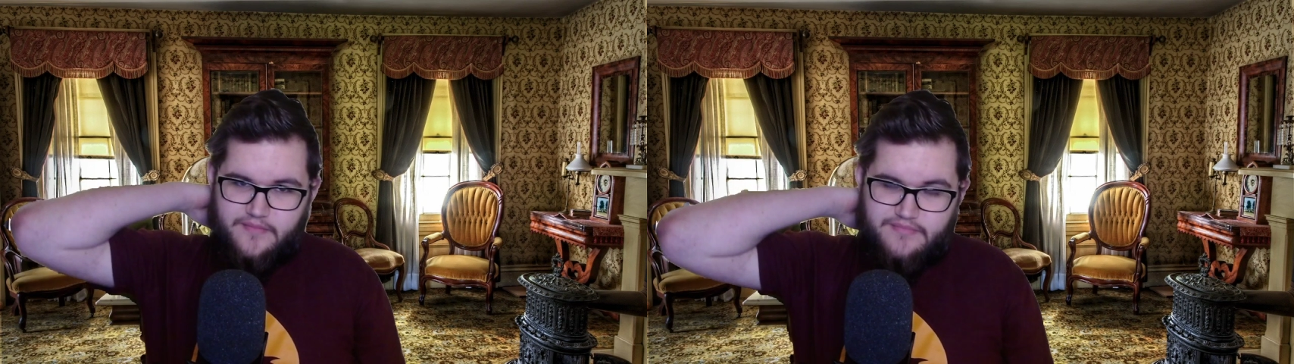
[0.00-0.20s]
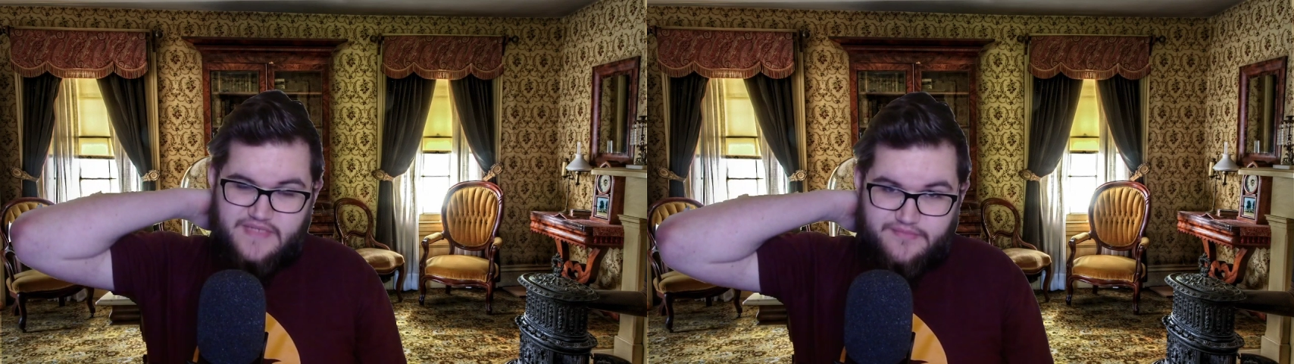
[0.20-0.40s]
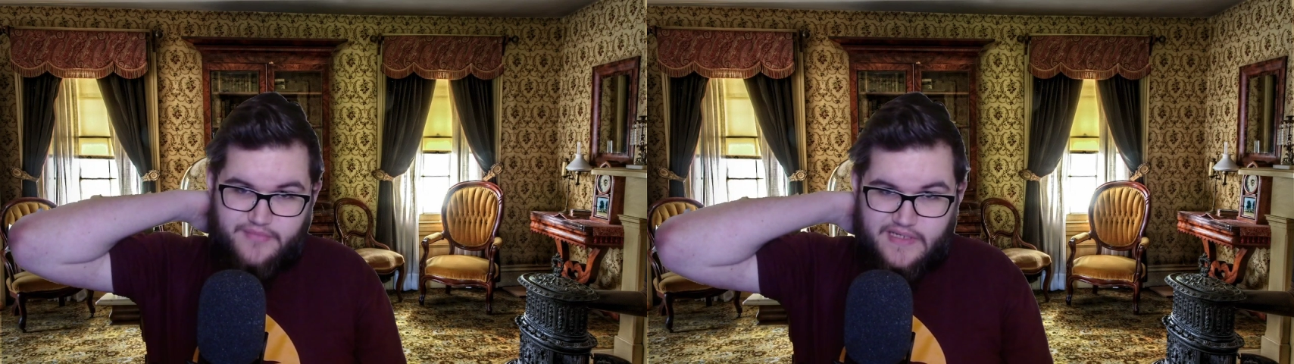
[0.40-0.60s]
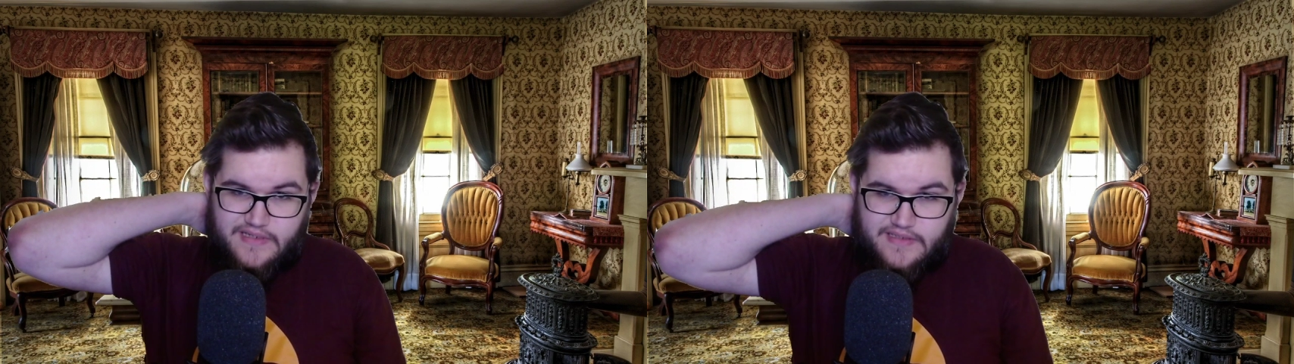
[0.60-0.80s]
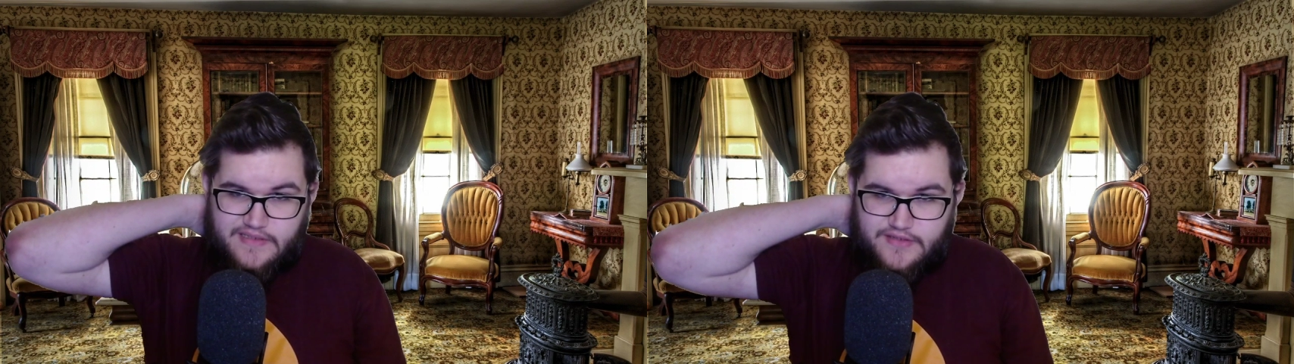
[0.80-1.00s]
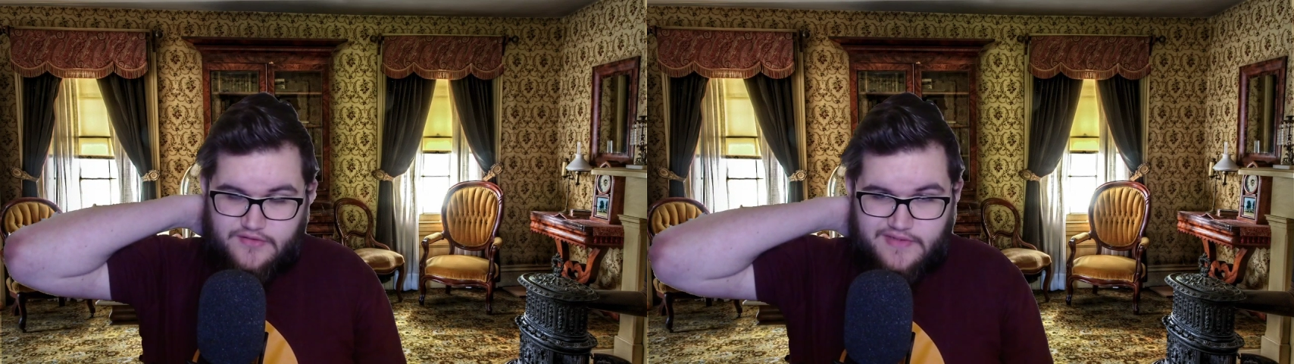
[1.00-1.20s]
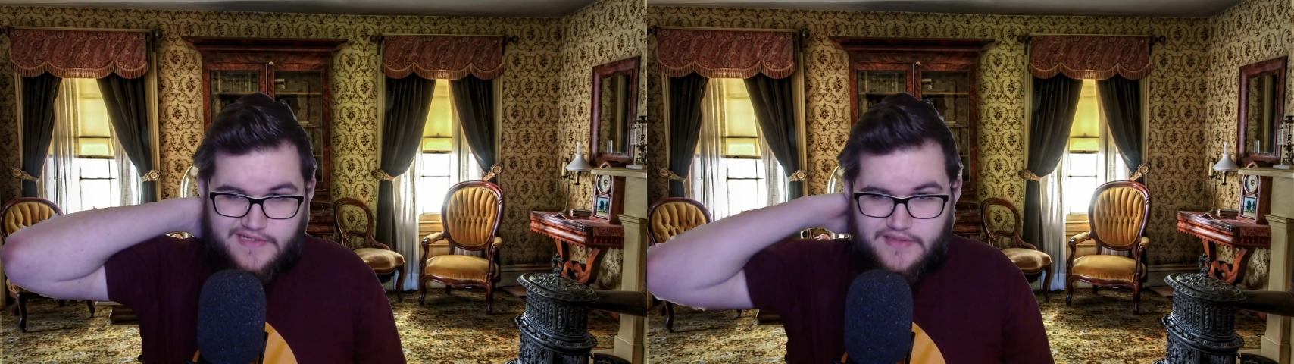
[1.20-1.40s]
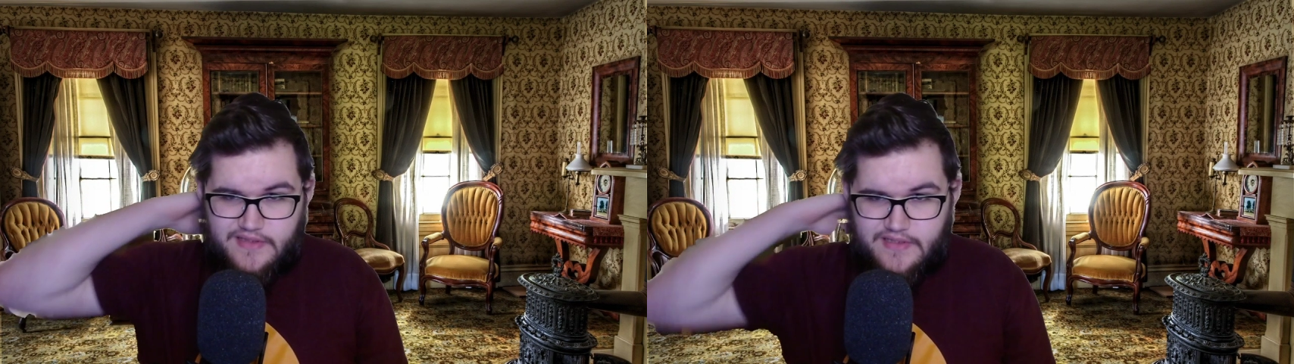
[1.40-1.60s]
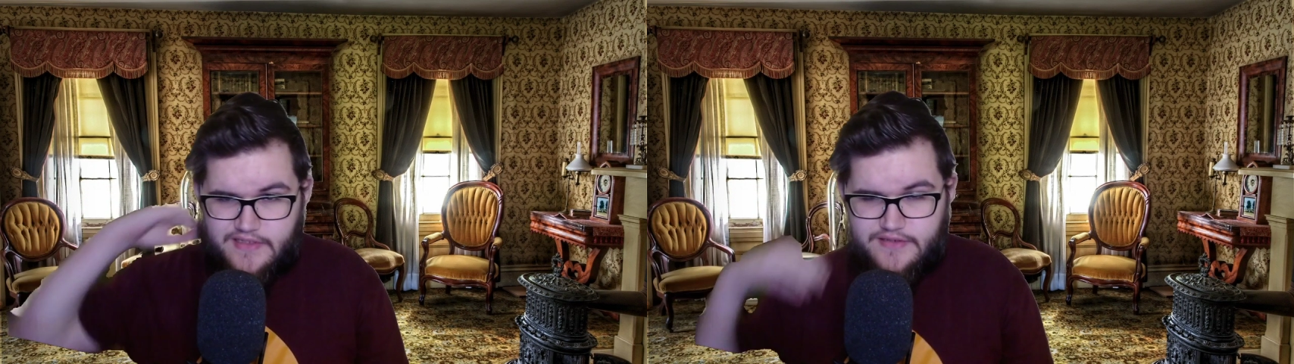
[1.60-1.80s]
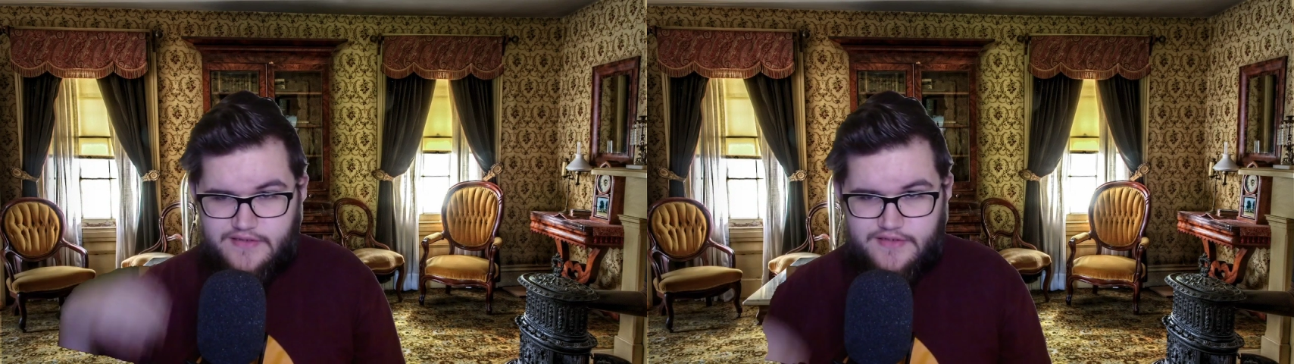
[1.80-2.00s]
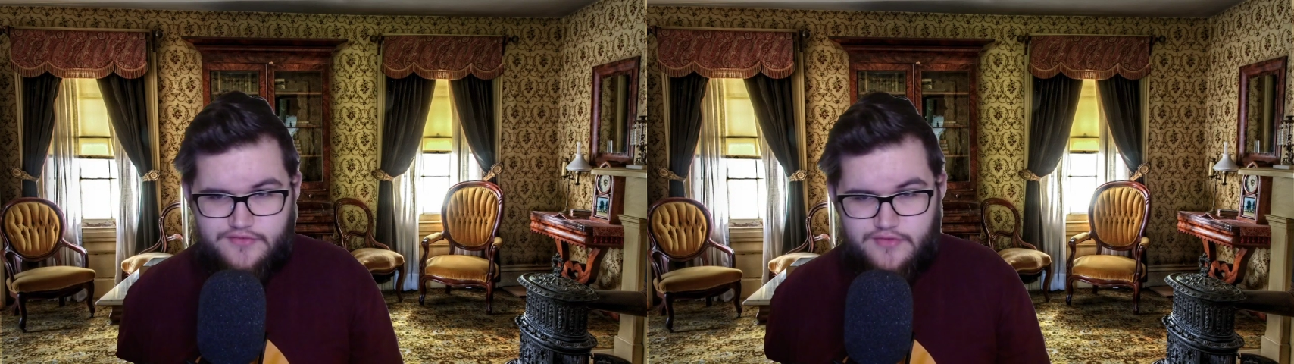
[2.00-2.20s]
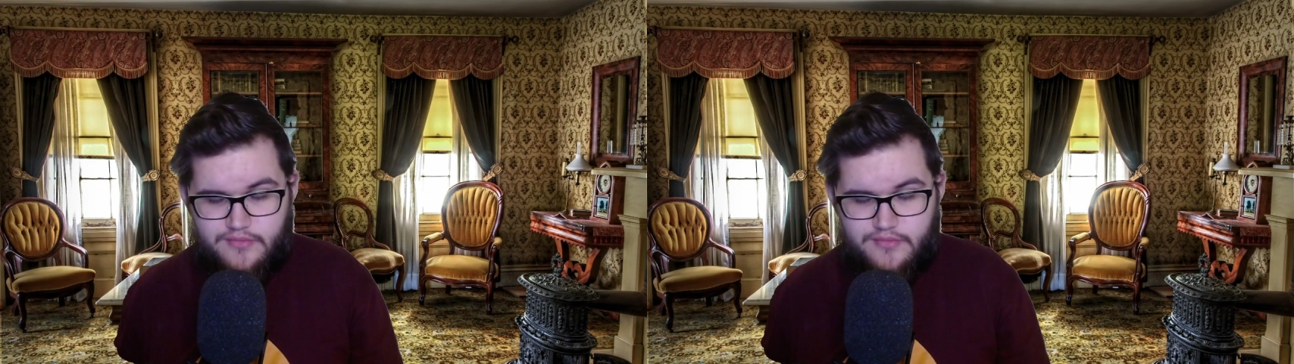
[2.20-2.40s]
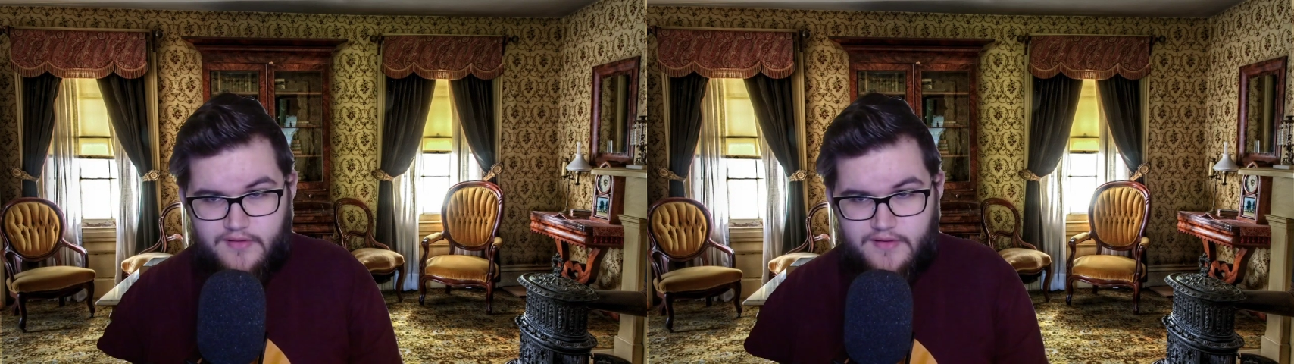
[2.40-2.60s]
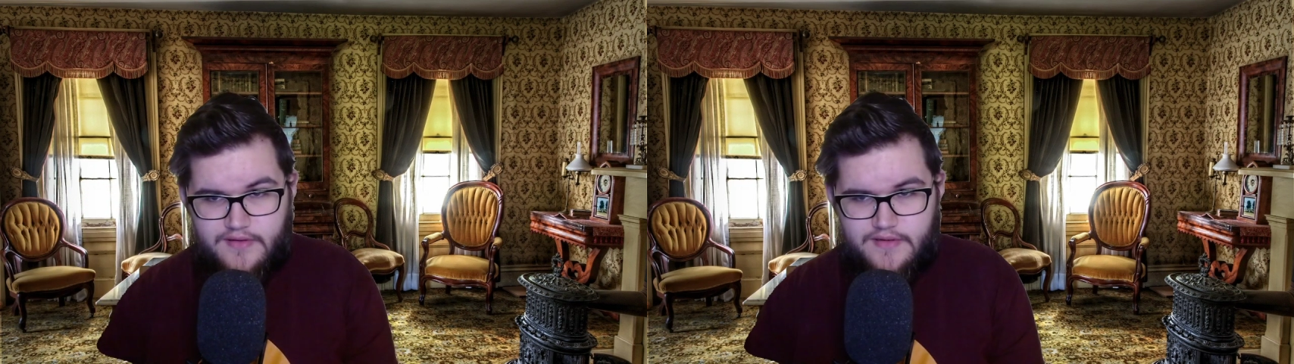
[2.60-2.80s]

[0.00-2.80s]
Miss Bingley's congratulations to her brother